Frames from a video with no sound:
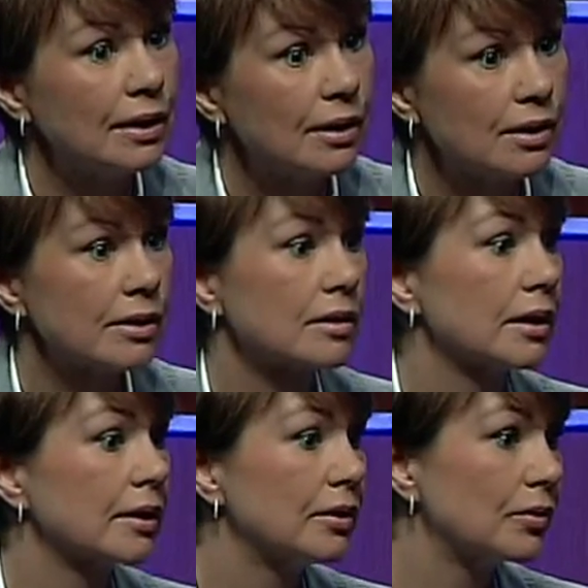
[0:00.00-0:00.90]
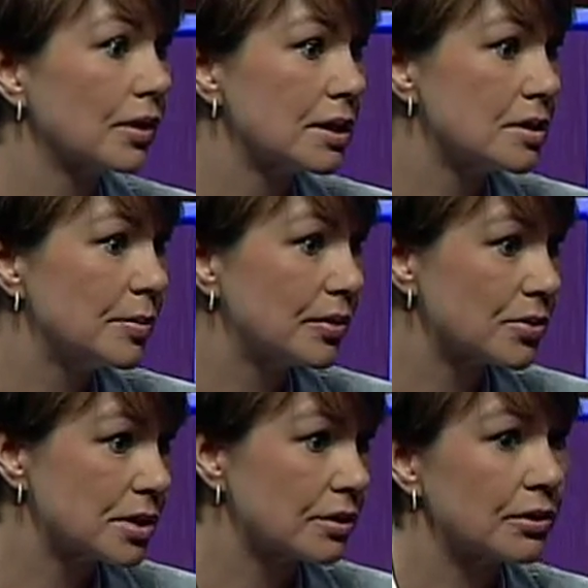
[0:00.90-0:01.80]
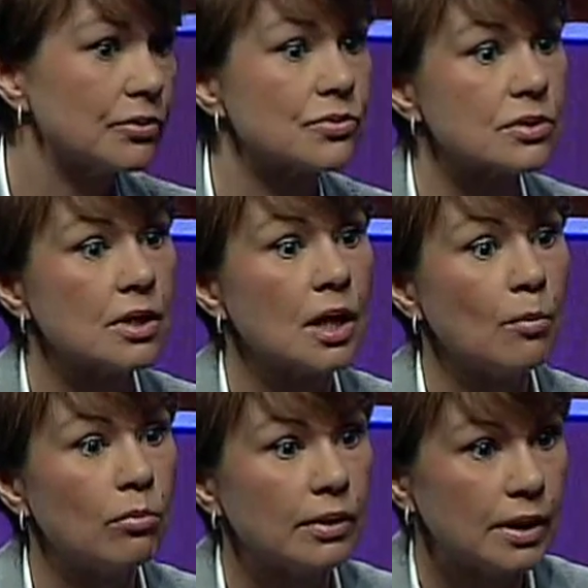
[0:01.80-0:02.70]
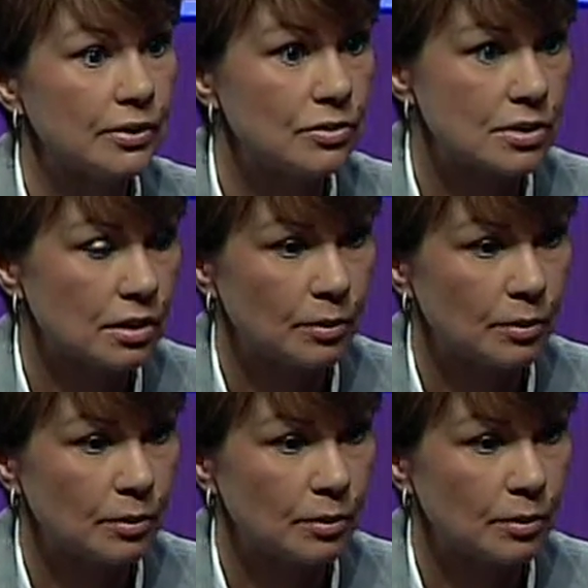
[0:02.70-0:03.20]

in other, antibiotic use, blood use,